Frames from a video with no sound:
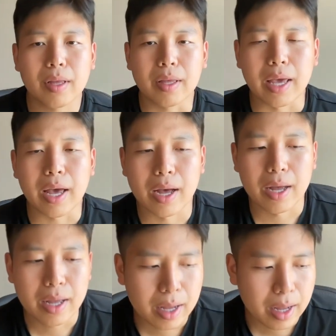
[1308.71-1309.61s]
Yeah,
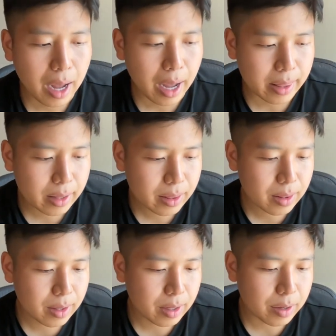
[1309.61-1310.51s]
I think,
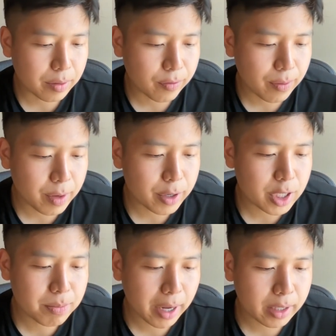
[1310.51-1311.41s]
from the
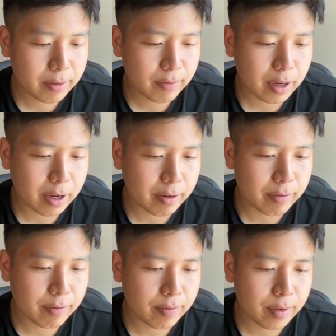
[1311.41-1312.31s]
perspective
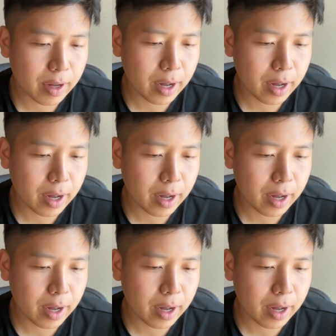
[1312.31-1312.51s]
of